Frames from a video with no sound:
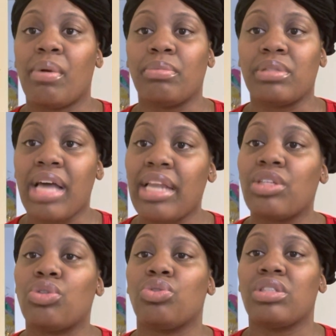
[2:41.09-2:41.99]
But I'm
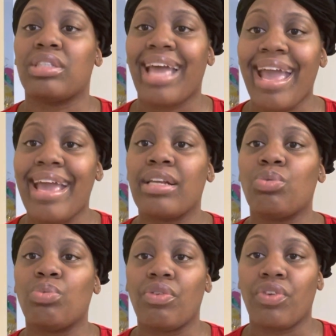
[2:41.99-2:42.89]
telling you,
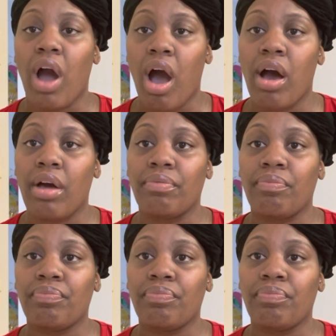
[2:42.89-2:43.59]
stand with God.